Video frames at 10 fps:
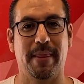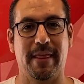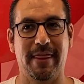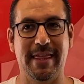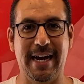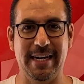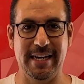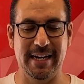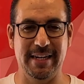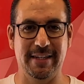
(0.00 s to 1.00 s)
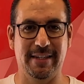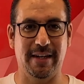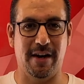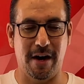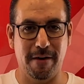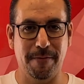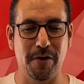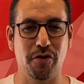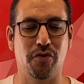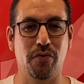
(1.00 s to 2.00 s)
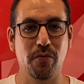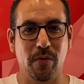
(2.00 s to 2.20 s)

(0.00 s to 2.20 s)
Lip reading: that is offered to